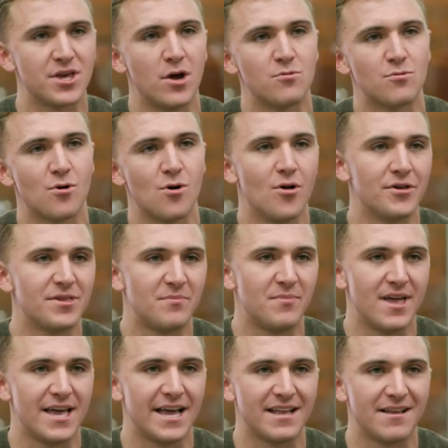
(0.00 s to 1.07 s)
his own role as
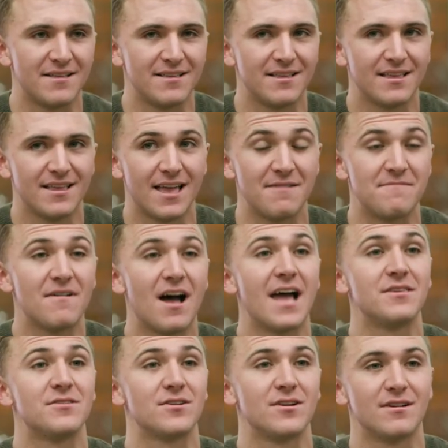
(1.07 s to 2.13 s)
being an
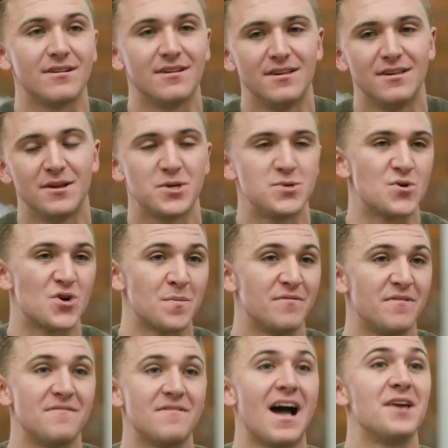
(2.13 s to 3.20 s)
advisor to a group
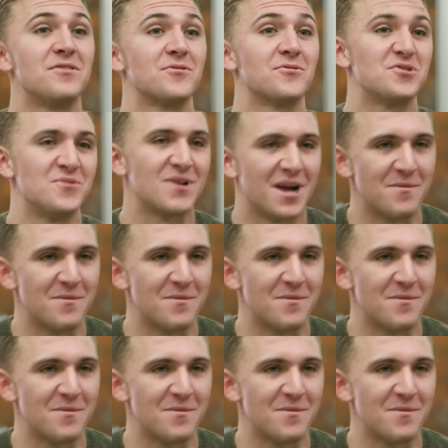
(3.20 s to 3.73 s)
of advisors to a